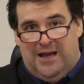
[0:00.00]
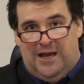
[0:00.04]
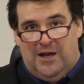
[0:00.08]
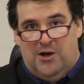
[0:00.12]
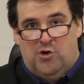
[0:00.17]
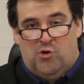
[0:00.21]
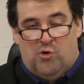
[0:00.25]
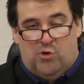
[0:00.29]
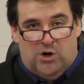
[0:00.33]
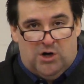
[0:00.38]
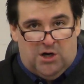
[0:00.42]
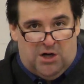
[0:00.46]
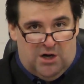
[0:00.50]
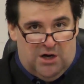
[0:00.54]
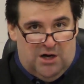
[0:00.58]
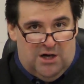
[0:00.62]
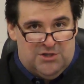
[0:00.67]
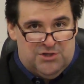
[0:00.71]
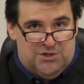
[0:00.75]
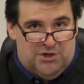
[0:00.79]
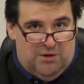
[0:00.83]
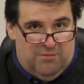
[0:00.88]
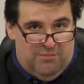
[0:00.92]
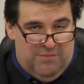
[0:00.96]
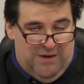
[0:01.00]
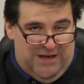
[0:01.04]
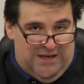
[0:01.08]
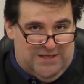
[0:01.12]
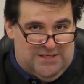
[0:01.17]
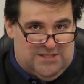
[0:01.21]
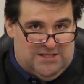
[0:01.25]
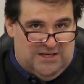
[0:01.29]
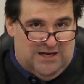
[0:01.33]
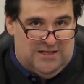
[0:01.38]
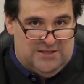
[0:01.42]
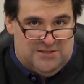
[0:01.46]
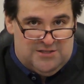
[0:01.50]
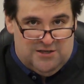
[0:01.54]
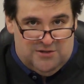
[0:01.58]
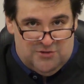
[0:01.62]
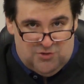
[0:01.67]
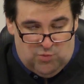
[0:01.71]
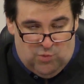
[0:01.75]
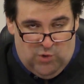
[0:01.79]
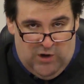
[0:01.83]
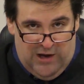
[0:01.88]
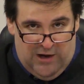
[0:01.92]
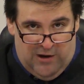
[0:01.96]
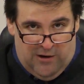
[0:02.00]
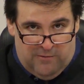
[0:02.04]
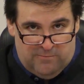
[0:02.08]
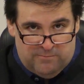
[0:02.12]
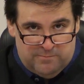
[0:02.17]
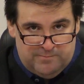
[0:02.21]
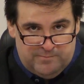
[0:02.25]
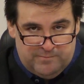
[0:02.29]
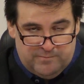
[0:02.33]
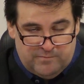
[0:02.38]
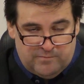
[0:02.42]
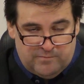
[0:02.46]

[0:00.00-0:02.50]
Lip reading: and court costs could be assessed as well.